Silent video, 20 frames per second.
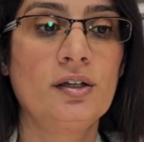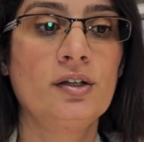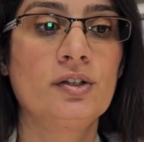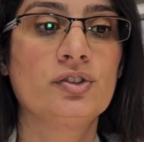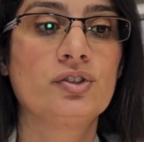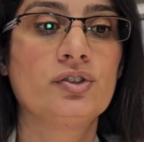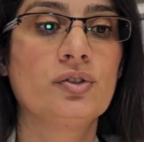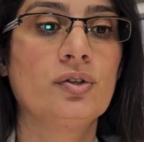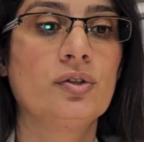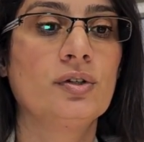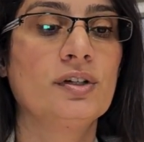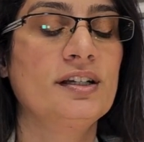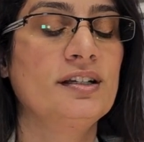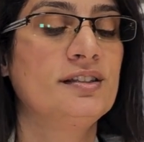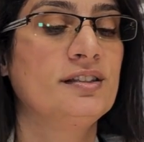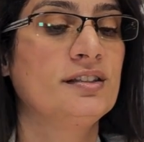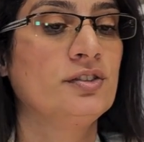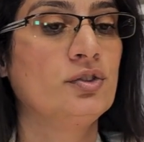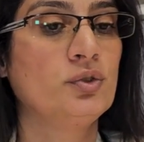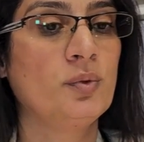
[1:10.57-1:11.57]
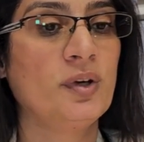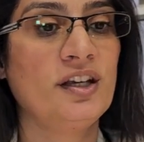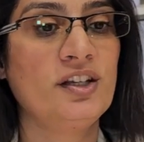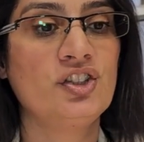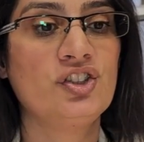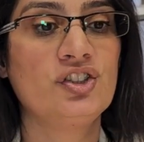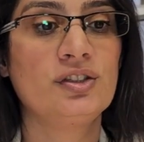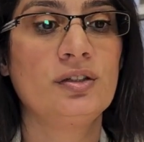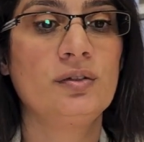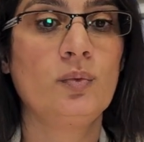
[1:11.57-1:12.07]
So a
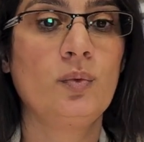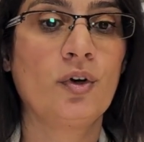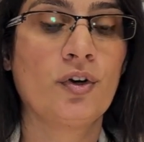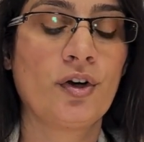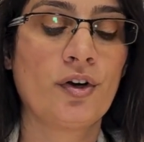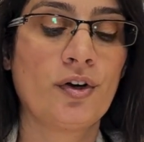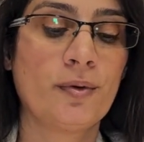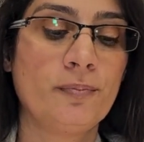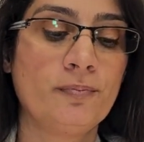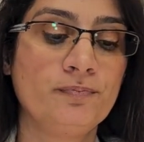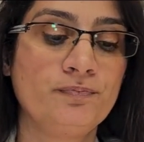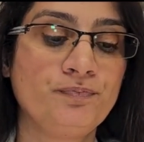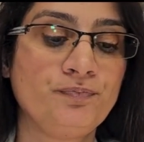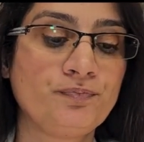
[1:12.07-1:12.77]
situation where